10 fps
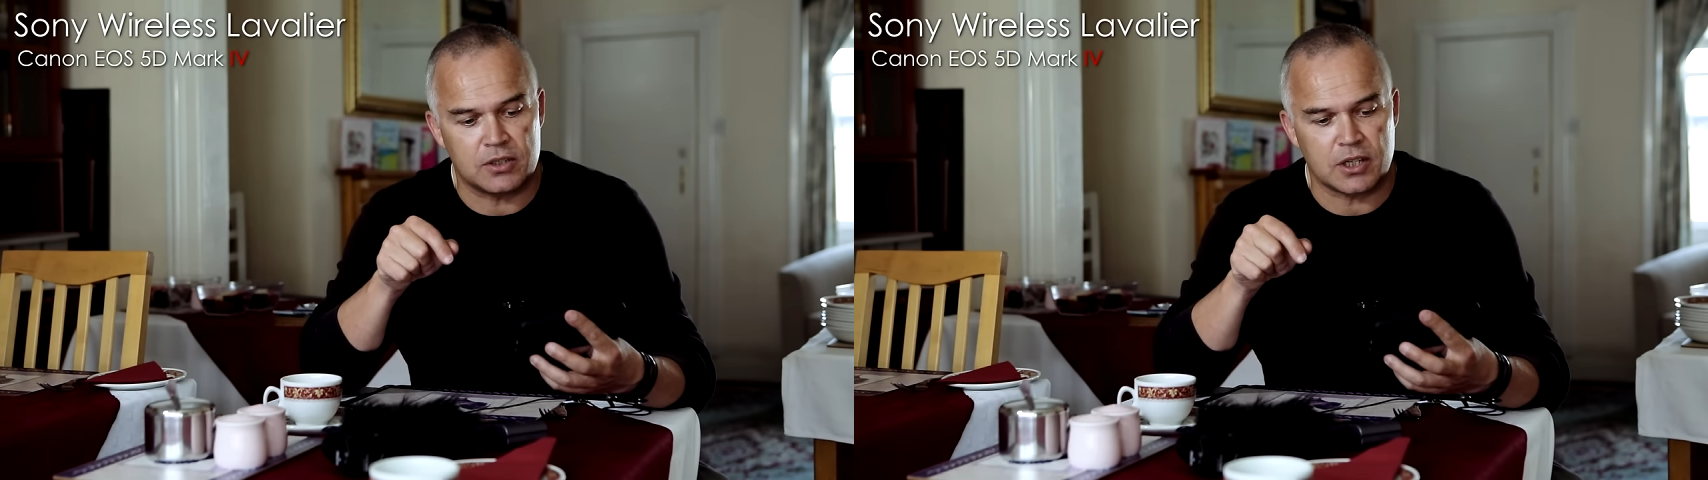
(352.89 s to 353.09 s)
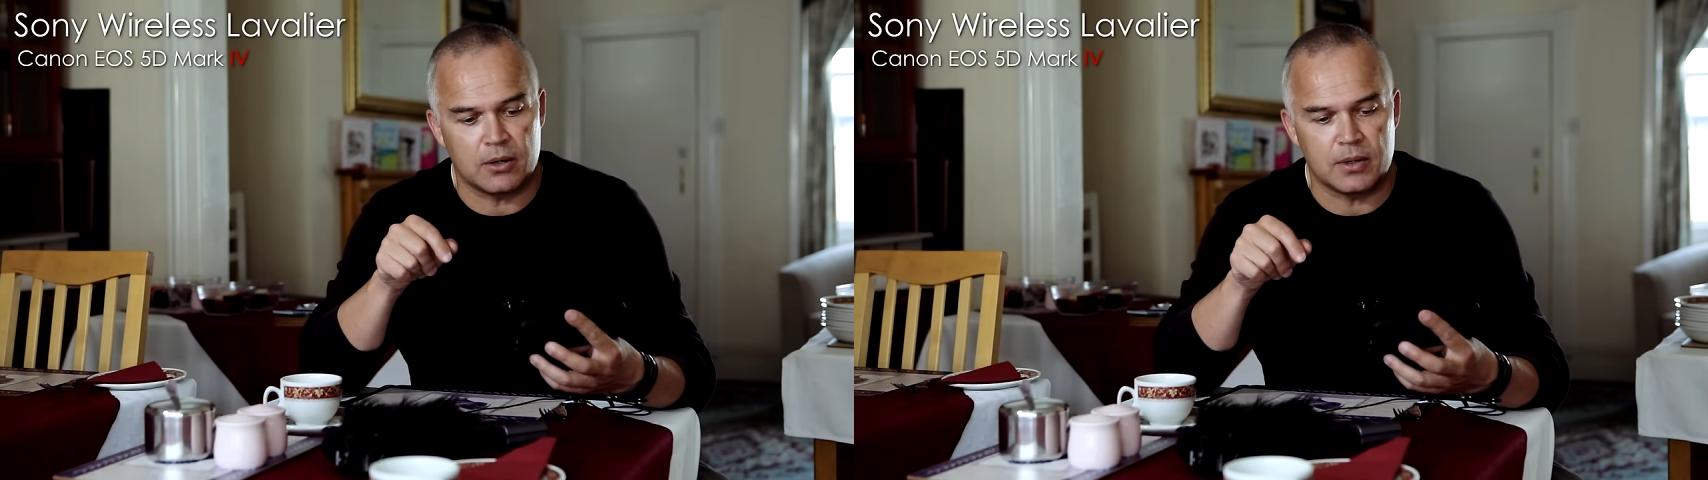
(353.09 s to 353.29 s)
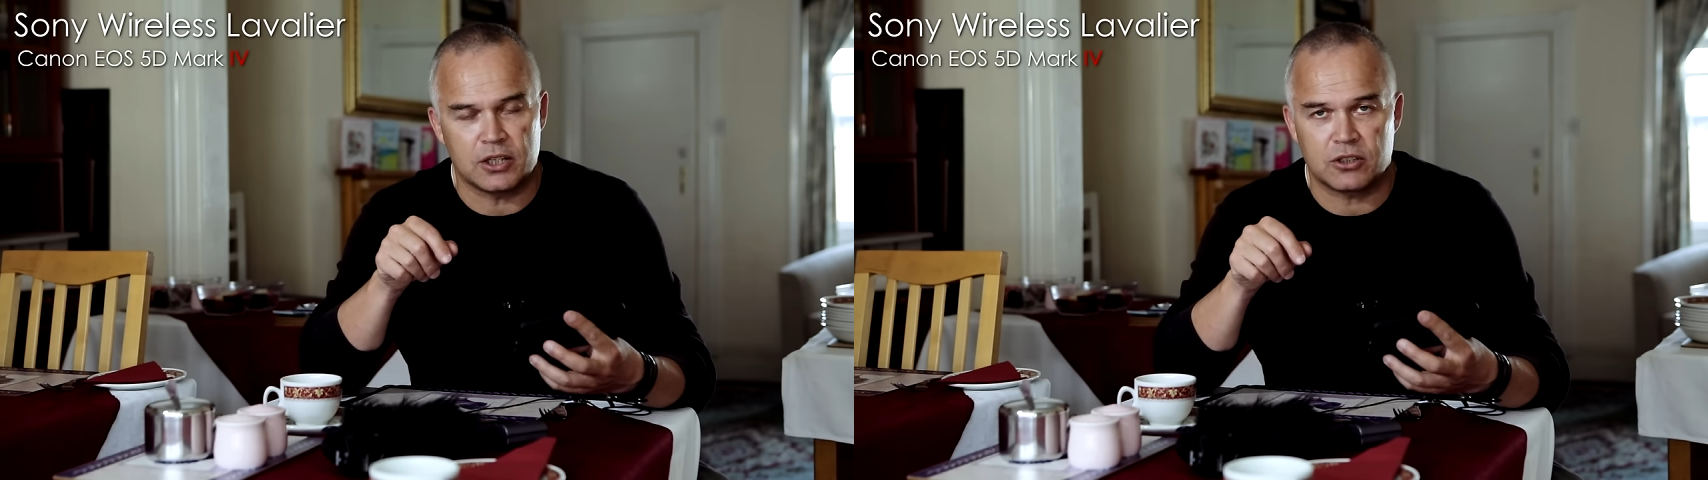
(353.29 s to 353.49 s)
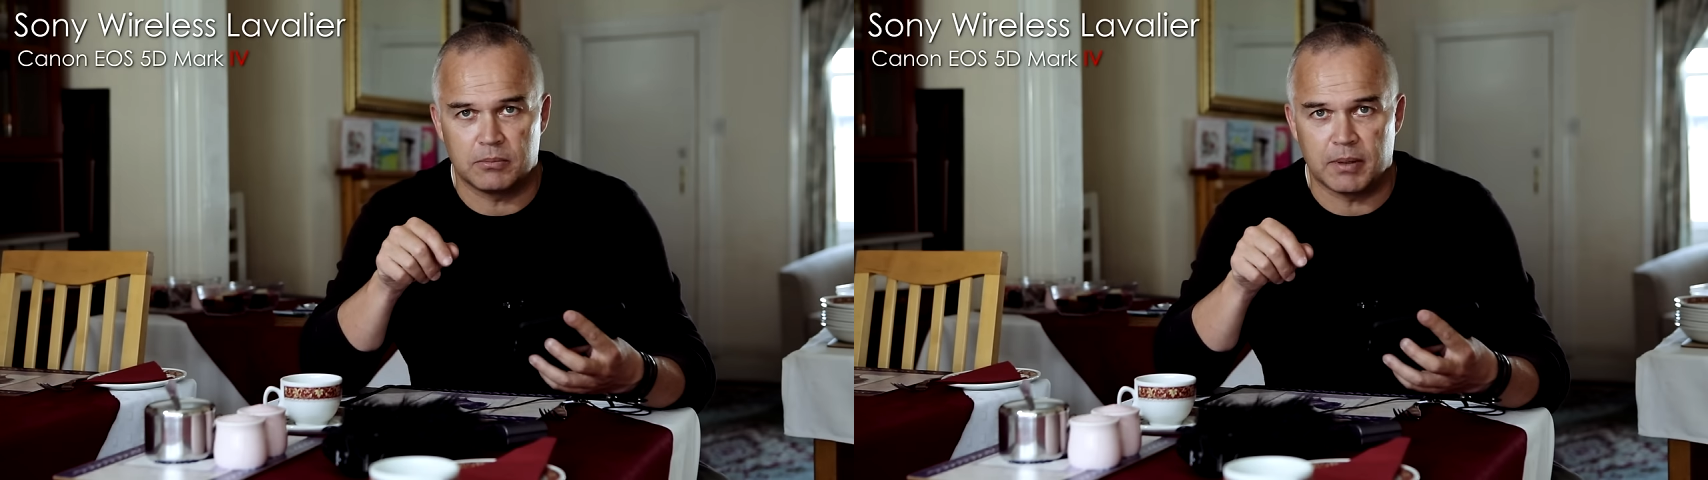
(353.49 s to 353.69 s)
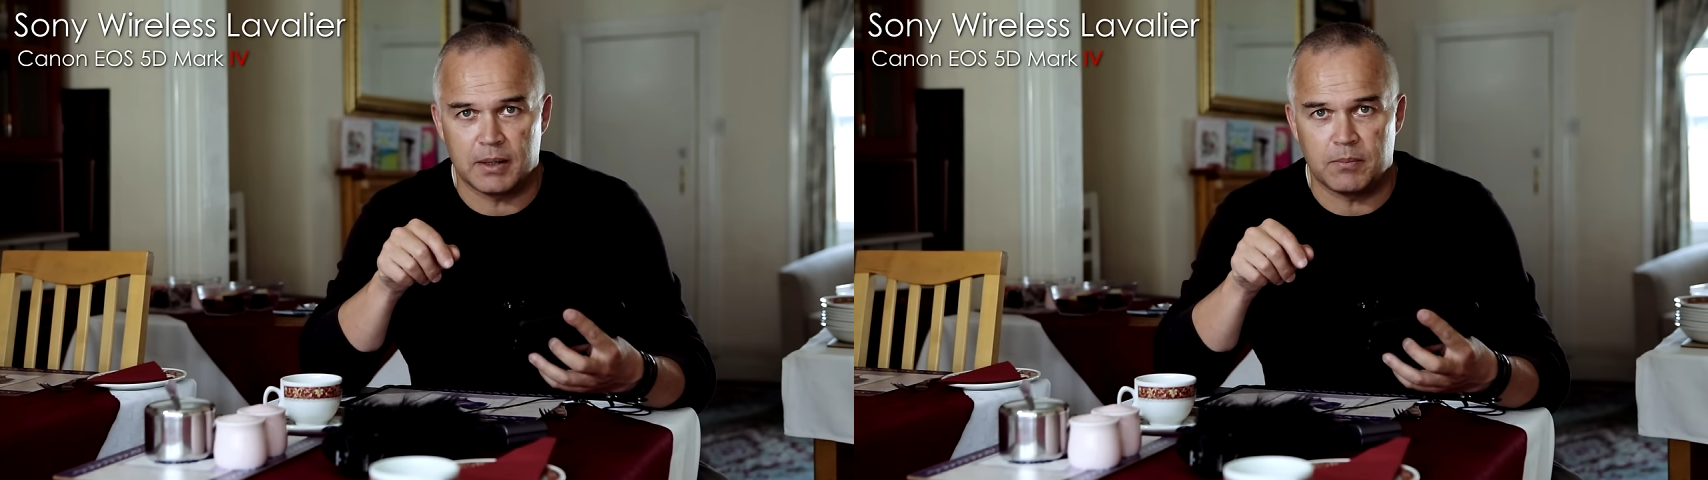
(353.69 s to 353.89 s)
so it should
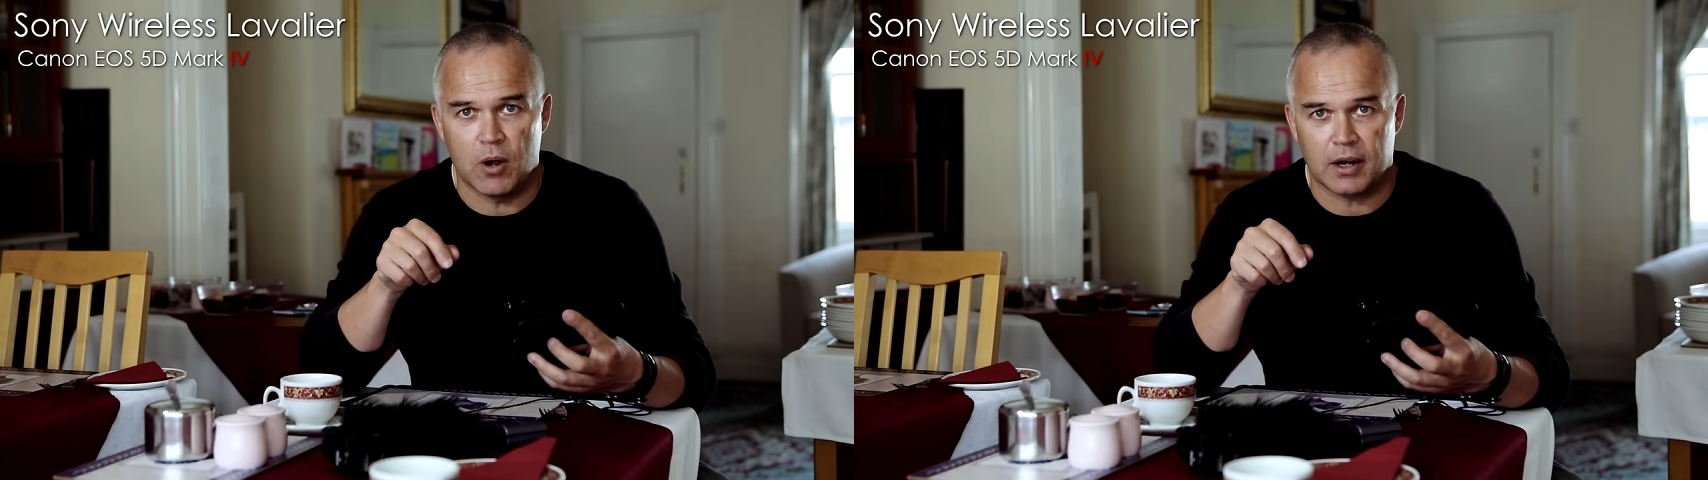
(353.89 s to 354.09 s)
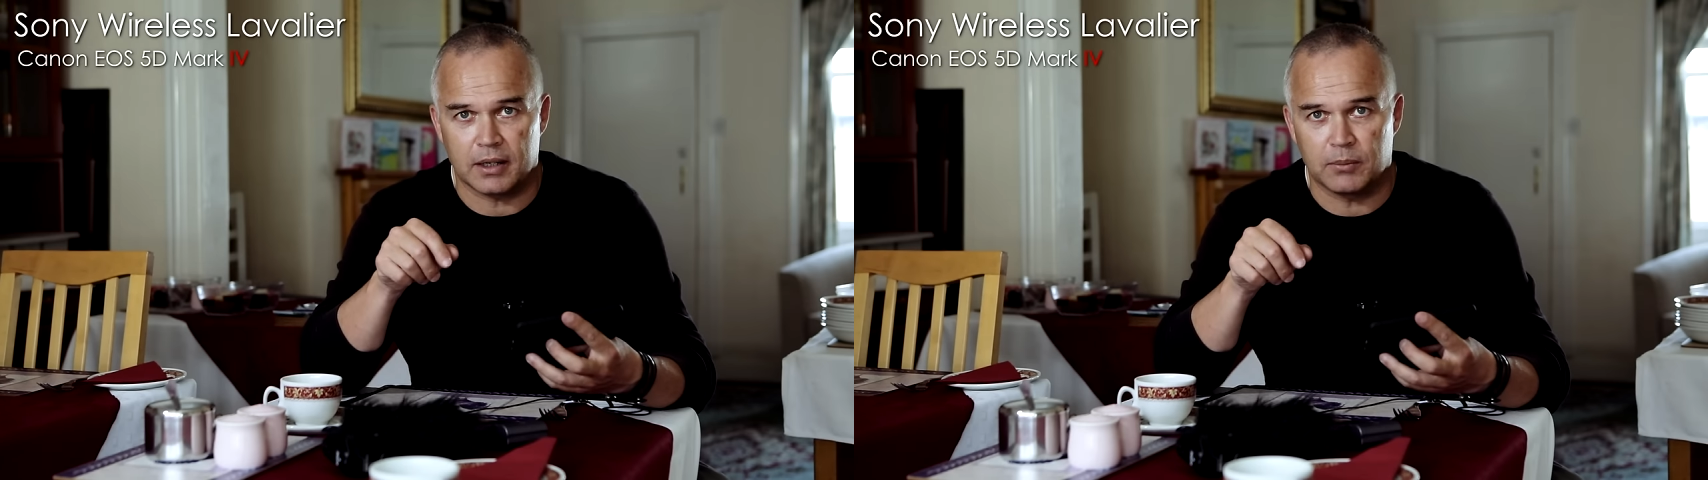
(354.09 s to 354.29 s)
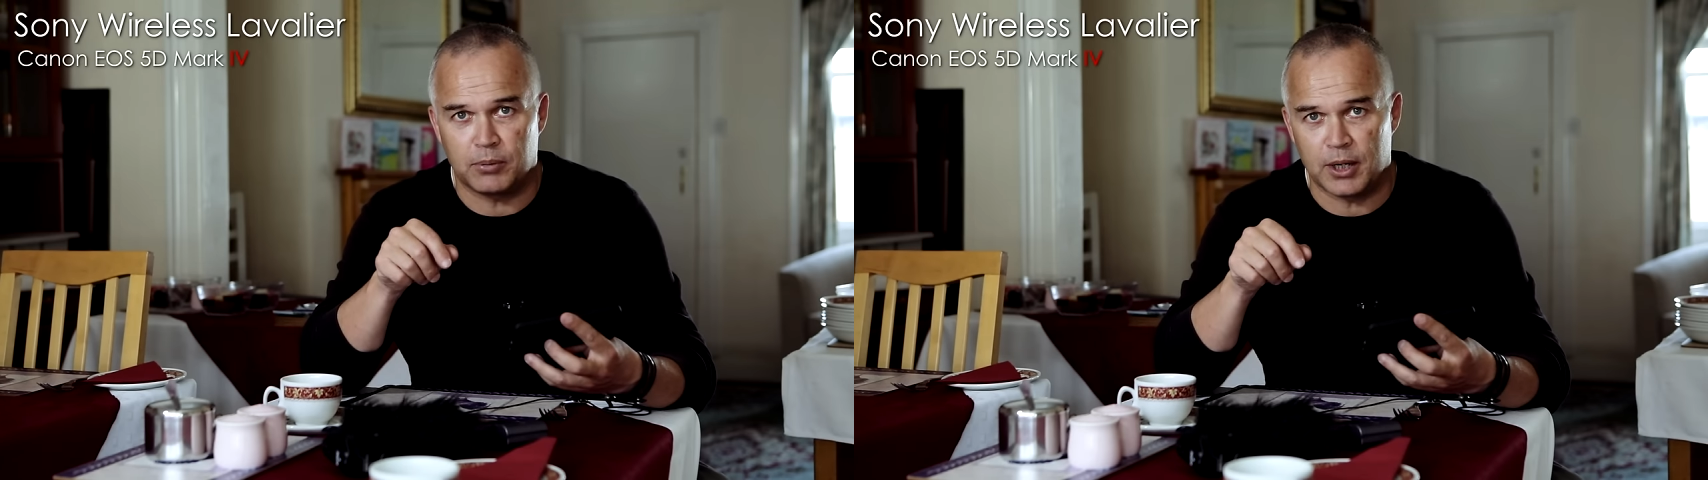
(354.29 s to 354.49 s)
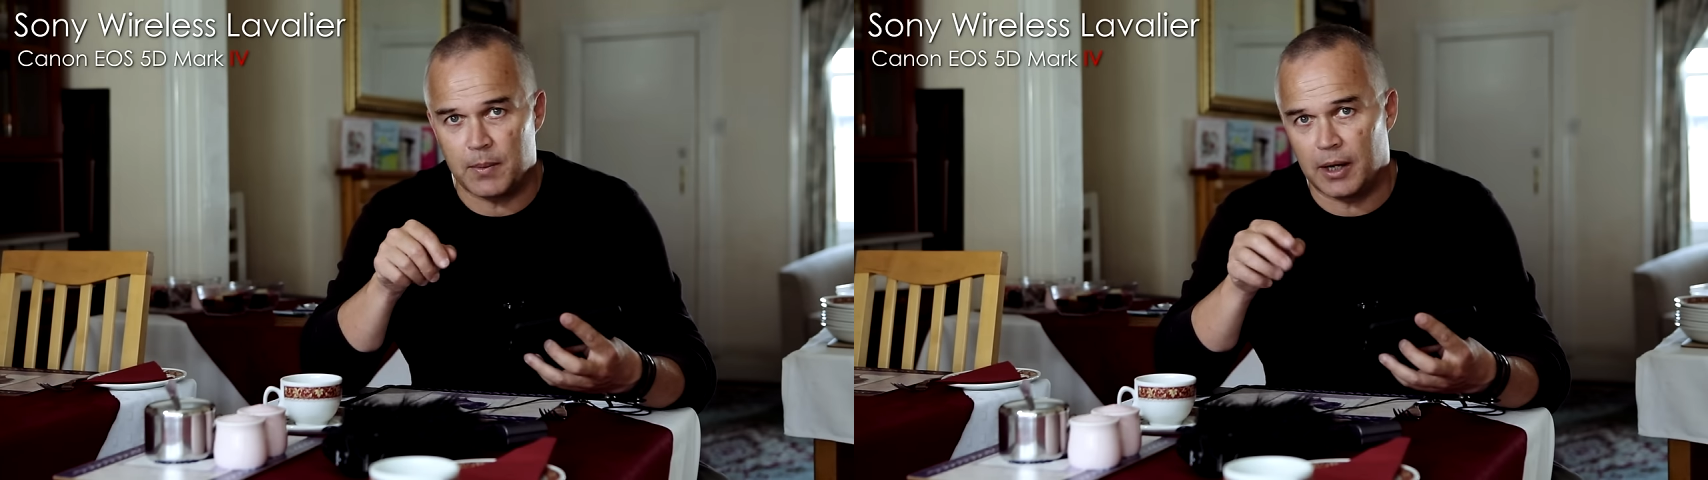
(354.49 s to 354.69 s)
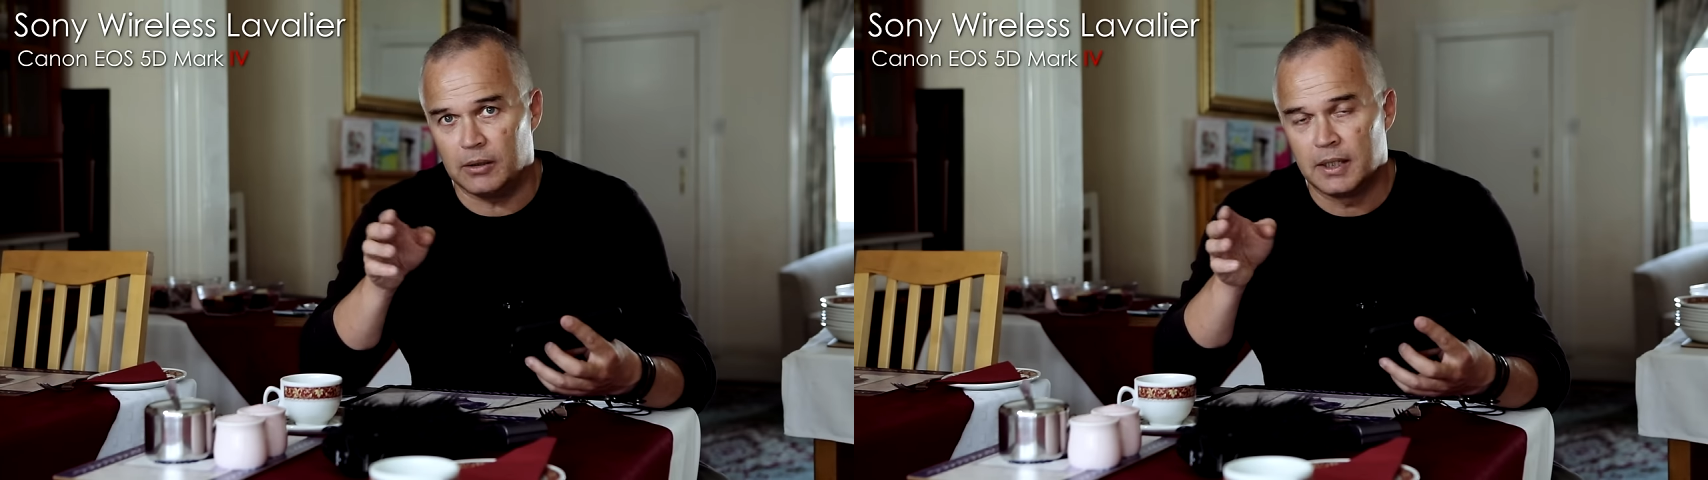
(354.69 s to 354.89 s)
be working pretty
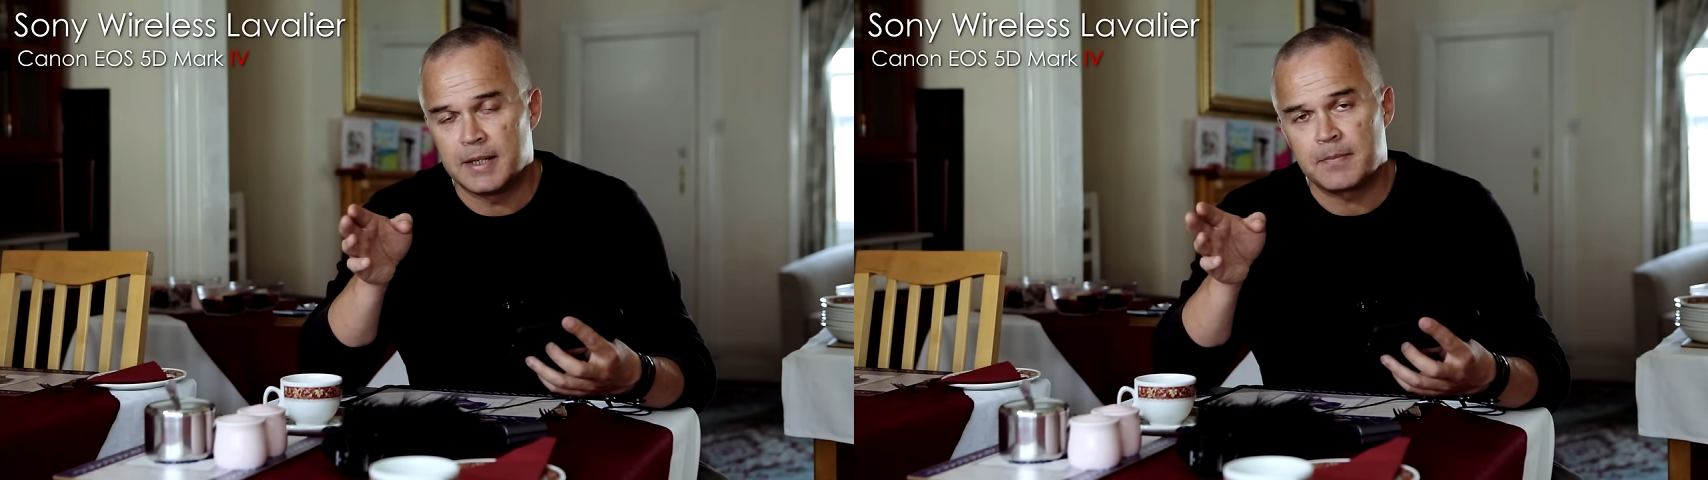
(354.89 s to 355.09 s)
well.